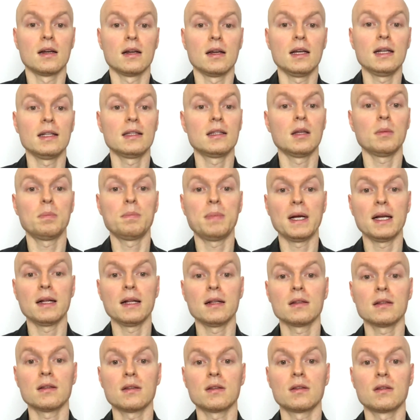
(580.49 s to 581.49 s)
It
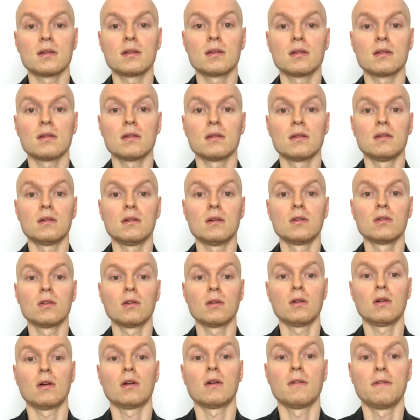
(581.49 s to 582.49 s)
depends on a
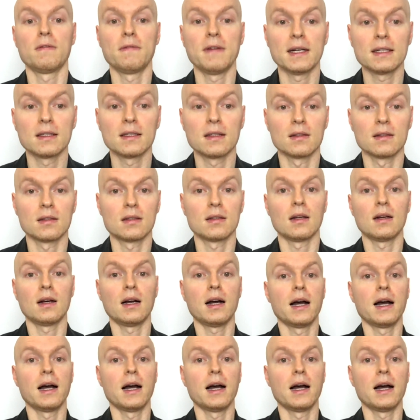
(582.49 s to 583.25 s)
lot of factors.